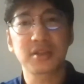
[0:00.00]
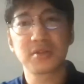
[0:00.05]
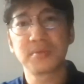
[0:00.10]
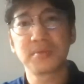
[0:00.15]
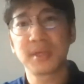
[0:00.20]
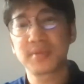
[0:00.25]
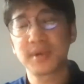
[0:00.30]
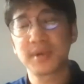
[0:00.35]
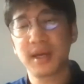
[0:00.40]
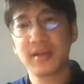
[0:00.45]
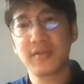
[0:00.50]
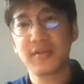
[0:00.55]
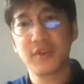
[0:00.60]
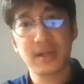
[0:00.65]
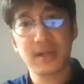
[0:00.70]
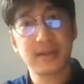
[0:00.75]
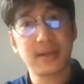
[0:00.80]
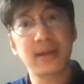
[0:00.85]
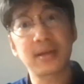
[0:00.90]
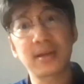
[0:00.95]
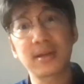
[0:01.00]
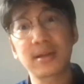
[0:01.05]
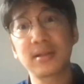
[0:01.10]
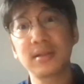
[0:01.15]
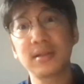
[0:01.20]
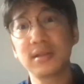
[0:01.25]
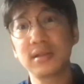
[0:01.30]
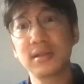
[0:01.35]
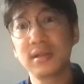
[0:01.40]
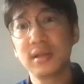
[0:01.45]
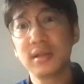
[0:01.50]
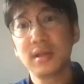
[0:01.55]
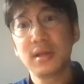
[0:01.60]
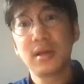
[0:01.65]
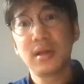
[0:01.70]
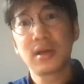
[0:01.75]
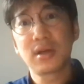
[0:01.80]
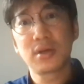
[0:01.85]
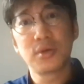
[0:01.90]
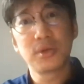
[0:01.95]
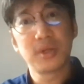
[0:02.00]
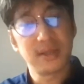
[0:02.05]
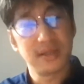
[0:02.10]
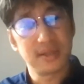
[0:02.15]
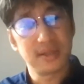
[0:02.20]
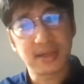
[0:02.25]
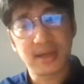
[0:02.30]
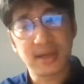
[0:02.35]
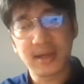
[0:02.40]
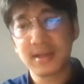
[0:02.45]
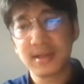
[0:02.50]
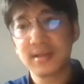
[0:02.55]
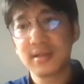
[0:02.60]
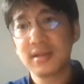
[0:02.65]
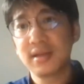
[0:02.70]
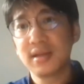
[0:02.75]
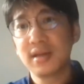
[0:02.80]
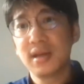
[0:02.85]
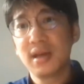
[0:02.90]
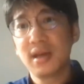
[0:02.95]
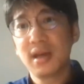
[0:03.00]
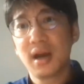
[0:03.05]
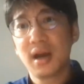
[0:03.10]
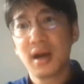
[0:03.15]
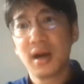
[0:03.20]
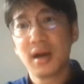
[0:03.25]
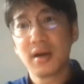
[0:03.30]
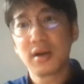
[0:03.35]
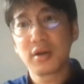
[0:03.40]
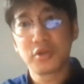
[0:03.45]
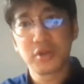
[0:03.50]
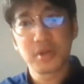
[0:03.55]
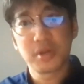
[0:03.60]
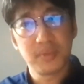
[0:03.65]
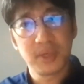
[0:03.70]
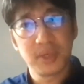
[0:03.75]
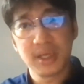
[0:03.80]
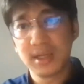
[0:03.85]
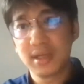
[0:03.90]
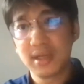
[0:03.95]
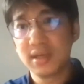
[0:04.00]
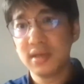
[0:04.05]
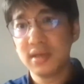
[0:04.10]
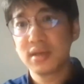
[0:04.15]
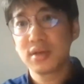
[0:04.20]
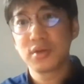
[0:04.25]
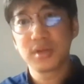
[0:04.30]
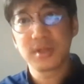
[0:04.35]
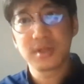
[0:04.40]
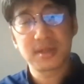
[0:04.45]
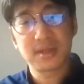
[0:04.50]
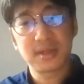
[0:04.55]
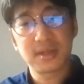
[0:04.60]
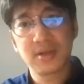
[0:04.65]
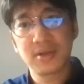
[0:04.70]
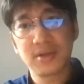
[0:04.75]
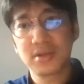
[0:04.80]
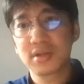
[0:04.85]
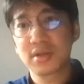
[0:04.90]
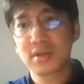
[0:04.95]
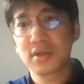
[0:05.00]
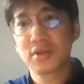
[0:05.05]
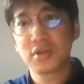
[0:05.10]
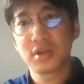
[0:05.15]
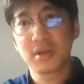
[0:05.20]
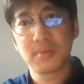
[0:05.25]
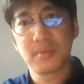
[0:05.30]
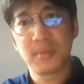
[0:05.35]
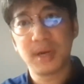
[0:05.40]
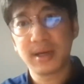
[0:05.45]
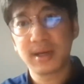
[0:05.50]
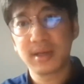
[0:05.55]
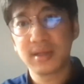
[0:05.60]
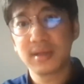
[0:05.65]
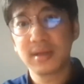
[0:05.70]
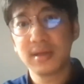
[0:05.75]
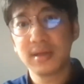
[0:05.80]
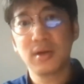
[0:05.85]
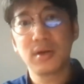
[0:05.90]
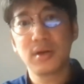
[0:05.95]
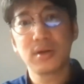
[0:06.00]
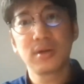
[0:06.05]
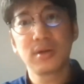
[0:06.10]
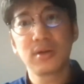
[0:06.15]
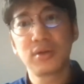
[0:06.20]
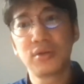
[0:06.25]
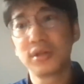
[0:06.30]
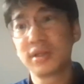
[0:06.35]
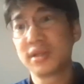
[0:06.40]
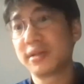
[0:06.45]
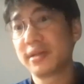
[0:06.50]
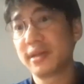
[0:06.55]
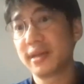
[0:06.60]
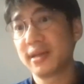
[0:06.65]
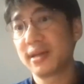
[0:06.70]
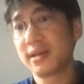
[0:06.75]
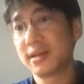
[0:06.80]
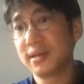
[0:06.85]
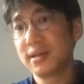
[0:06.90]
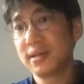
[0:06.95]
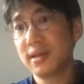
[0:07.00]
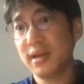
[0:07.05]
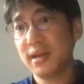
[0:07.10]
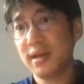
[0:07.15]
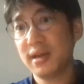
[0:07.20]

You must be either very technical, good in design, good in BD, good in sales, good in marketing, or good in data